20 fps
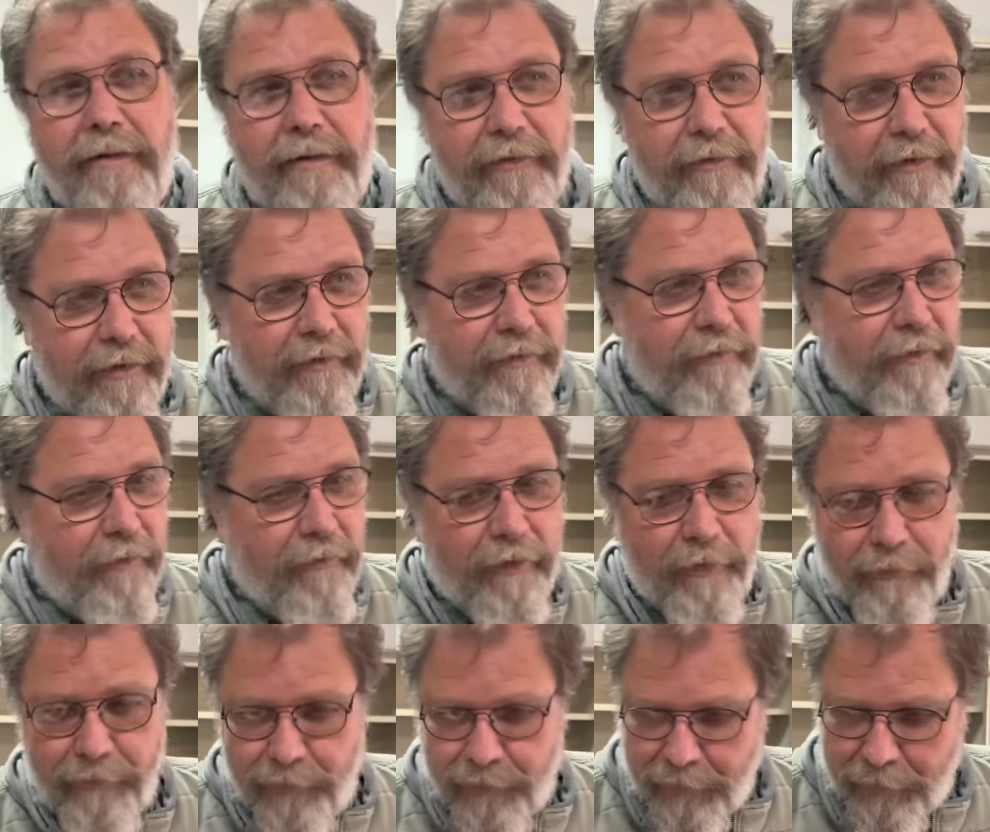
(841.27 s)
I guess I
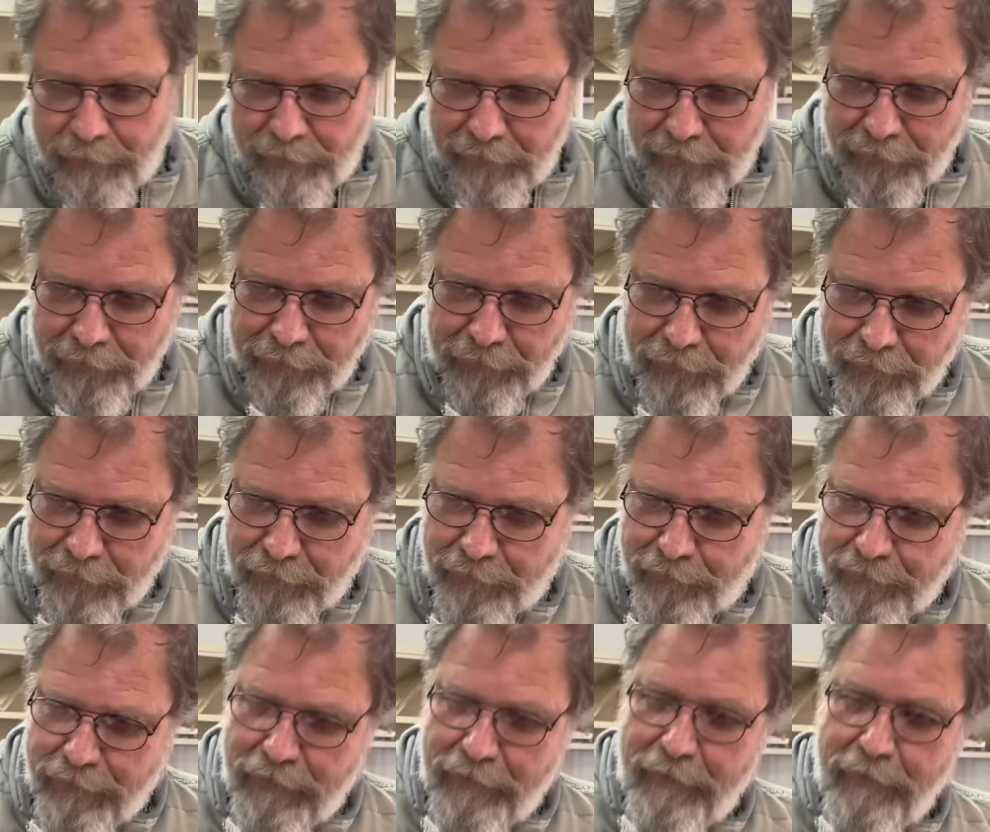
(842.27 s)
put him in those little
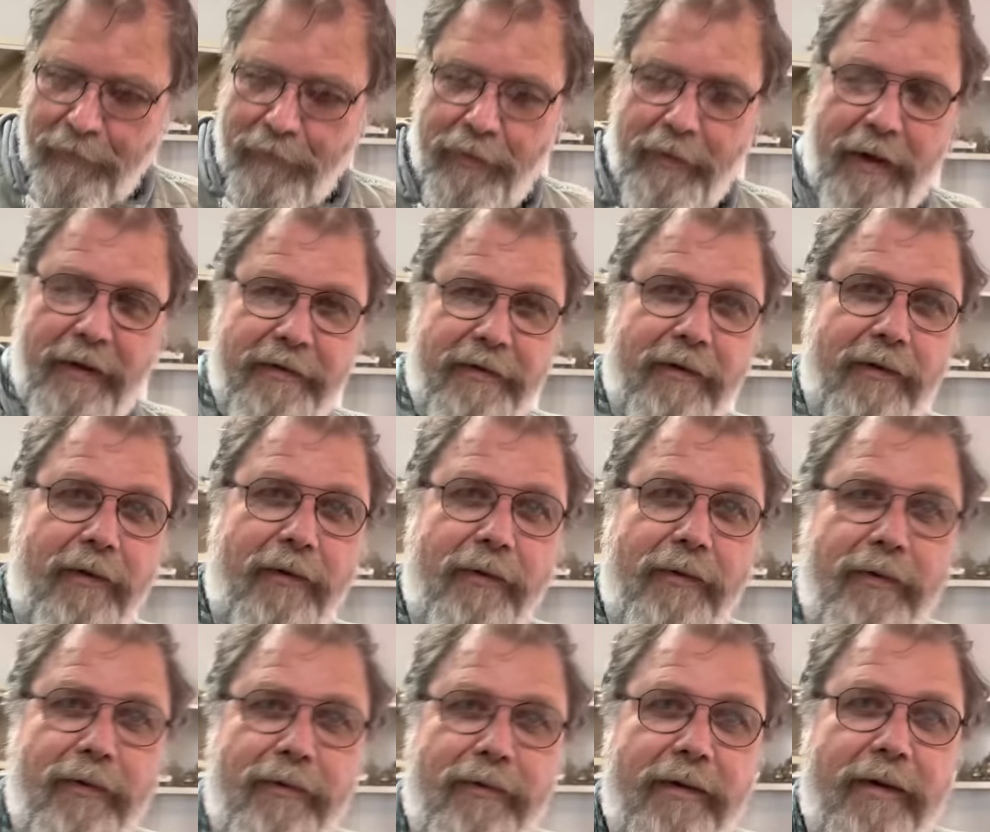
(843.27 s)
plastic
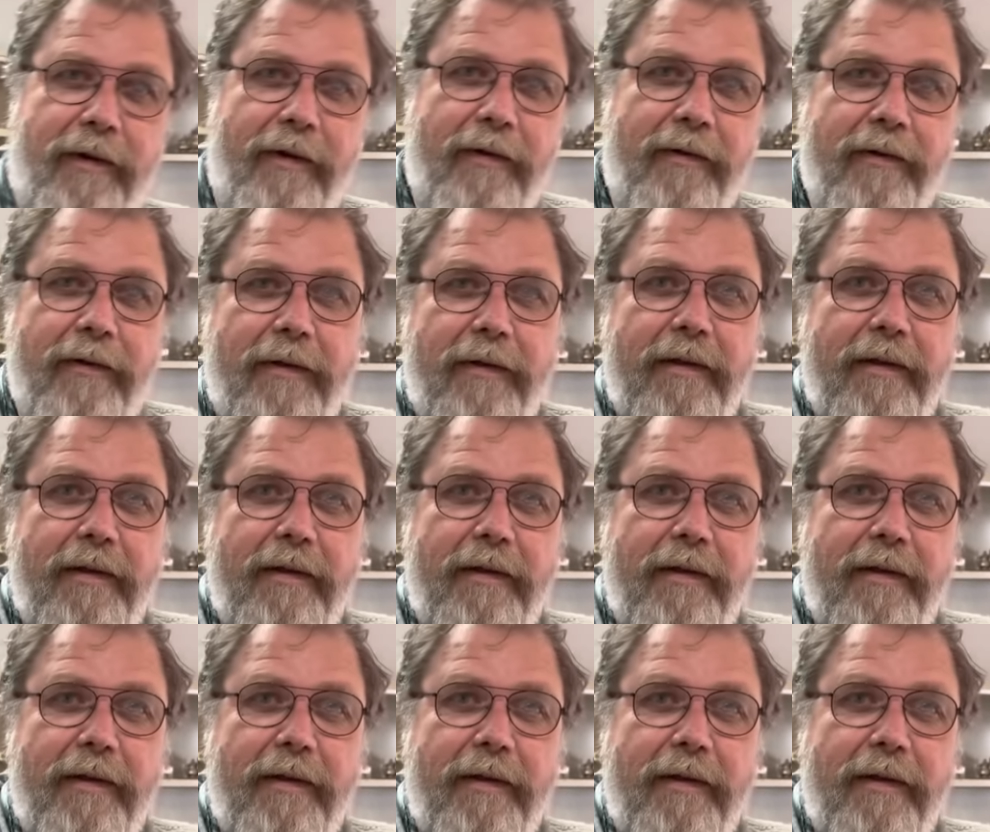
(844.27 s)
holders there.